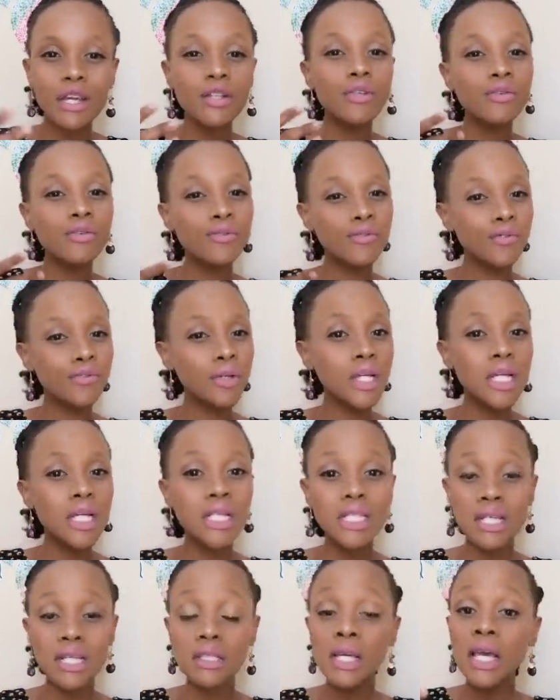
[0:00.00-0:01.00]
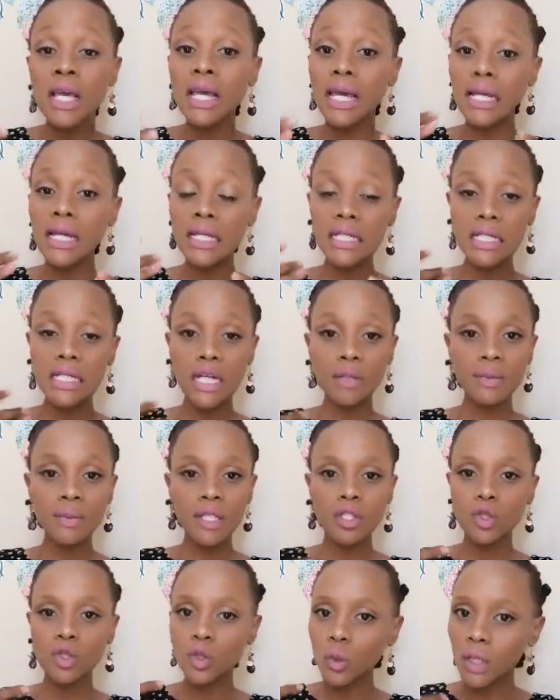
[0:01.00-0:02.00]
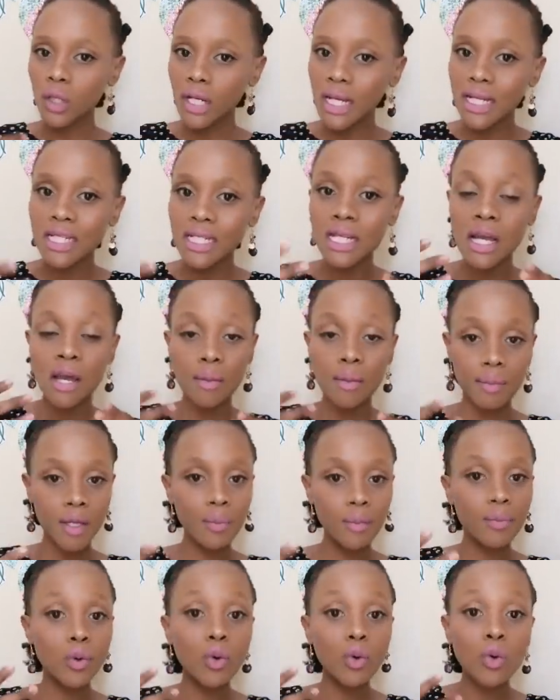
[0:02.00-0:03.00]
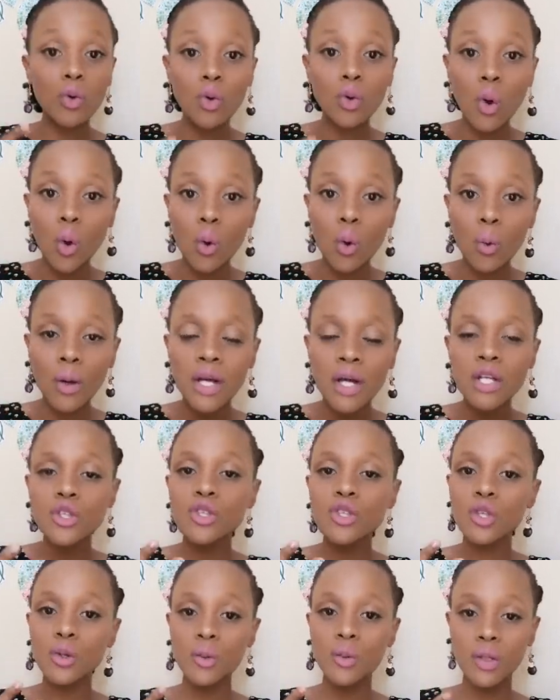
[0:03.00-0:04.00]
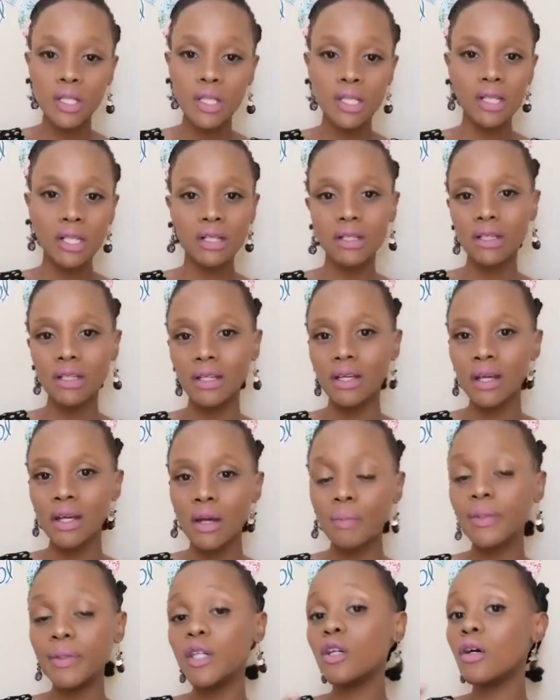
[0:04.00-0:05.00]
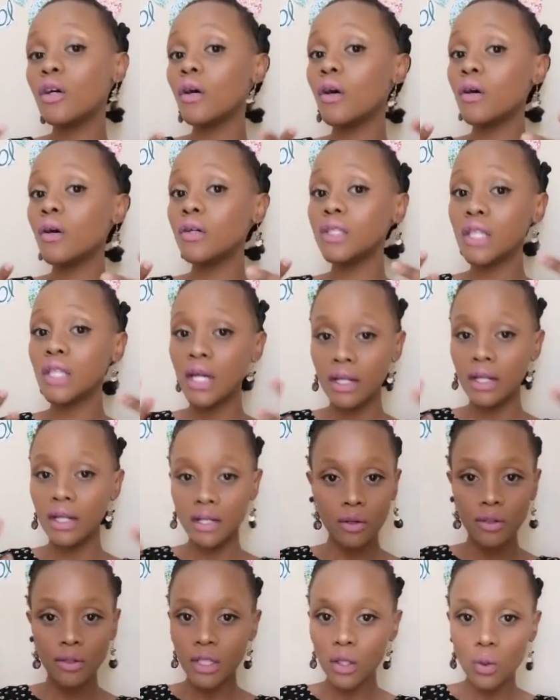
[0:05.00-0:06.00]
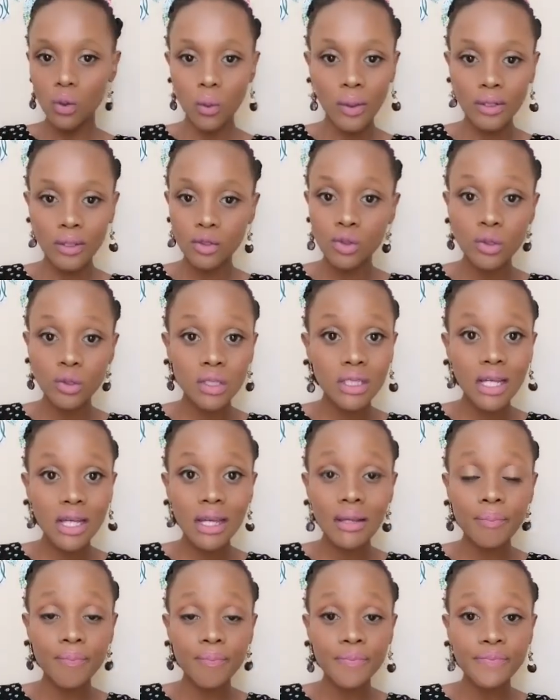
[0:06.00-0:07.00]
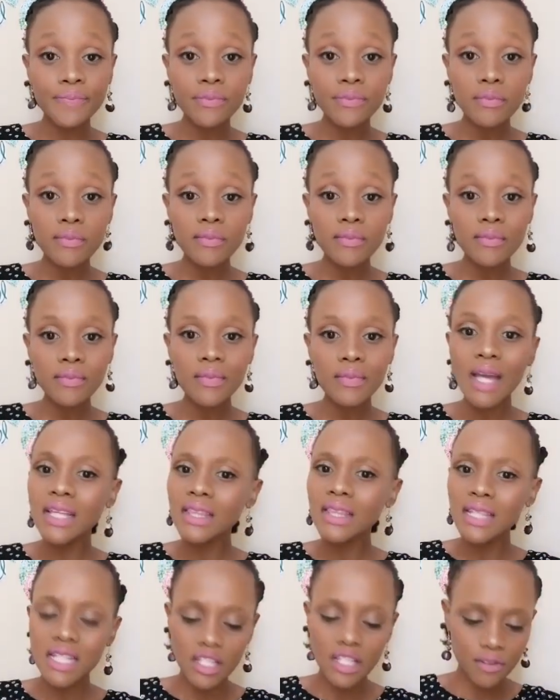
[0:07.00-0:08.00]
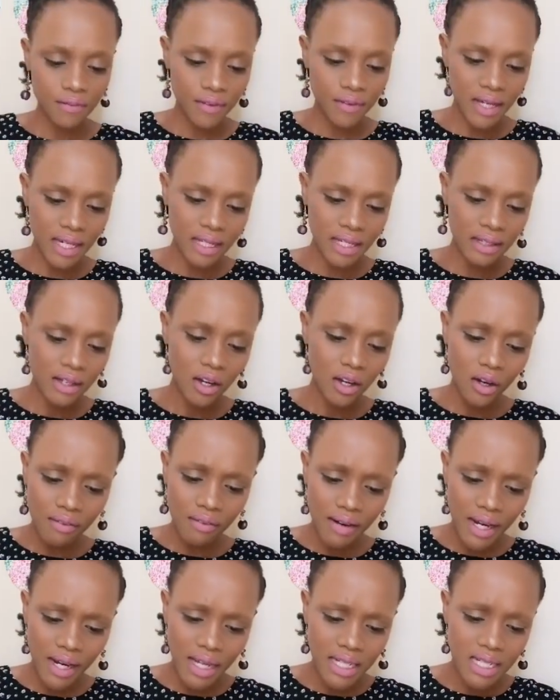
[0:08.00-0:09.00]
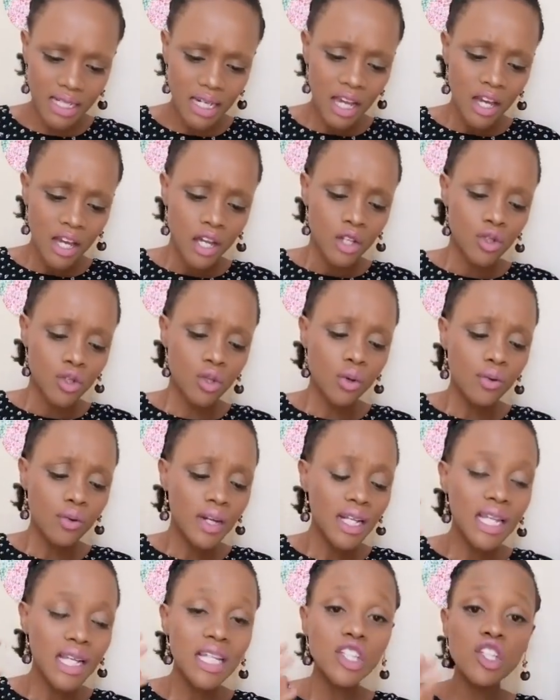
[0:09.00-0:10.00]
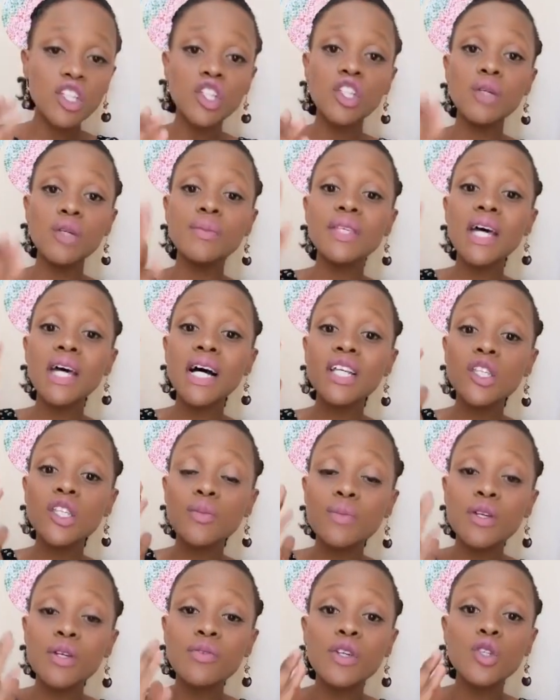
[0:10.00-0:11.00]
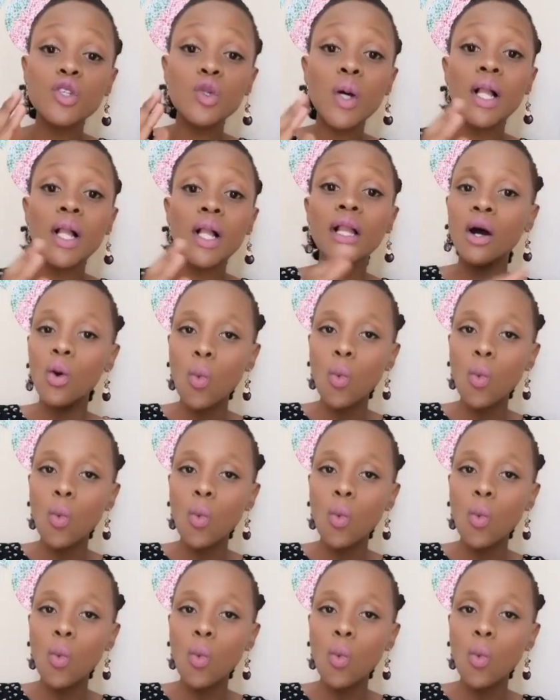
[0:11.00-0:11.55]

it frees us, and it helps us to let people go so easily, because now they don't want to stay. And that's fine. All right. So relationships are spiritual